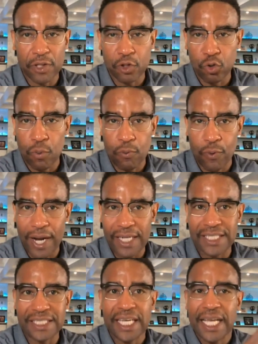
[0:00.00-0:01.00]
the normal range
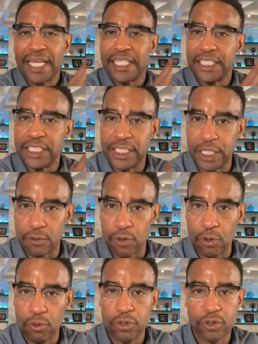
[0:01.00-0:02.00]
is
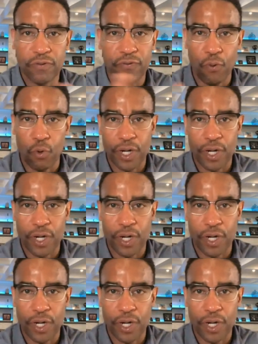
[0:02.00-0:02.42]
0 to 4.